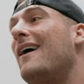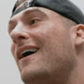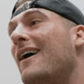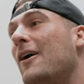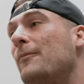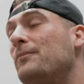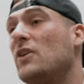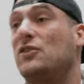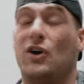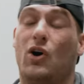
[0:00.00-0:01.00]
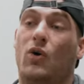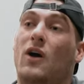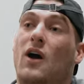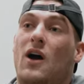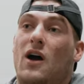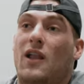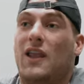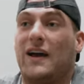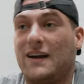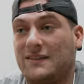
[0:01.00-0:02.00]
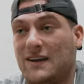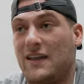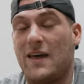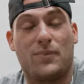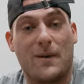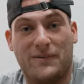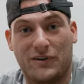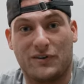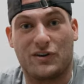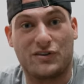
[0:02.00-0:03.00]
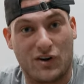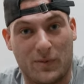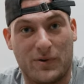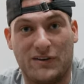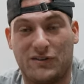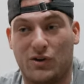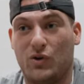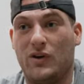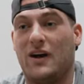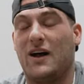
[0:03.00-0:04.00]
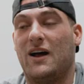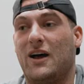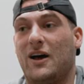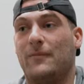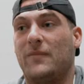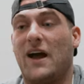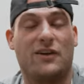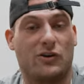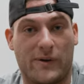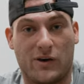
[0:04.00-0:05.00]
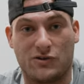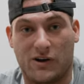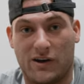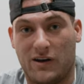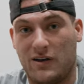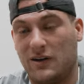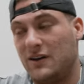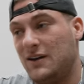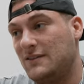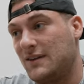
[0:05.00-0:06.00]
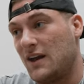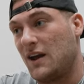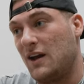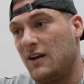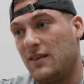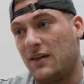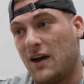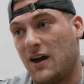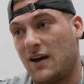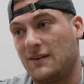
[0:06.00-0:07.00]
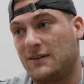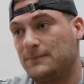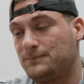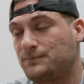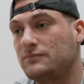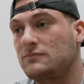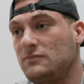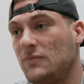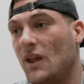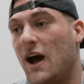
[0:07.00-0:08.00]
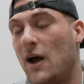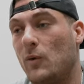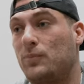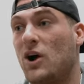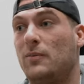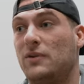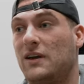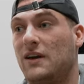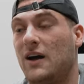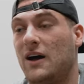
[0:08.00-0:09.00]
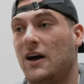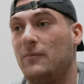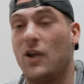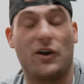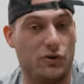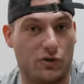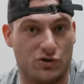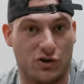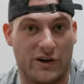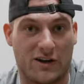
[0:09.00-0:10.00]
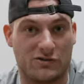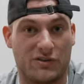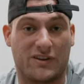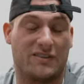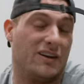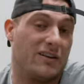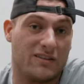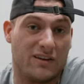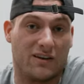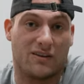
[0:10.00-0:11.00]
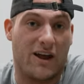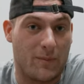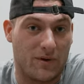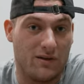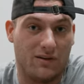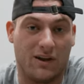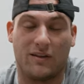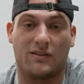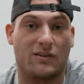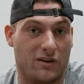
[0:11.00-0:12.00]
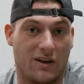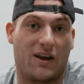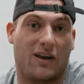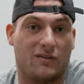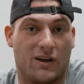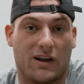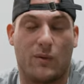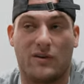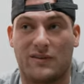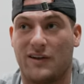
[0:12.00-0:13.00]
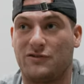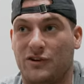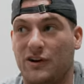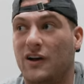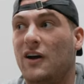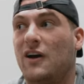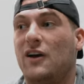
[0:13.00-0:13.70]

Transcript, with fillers: Um, so like I said, that prep series is going to start pretty soon. Um, I talked to my coach Ariel. He said that I will probably um, not do Junior Nationals because he doesn't think it's going to happen. He thinks it's going to get canceled like it was last year.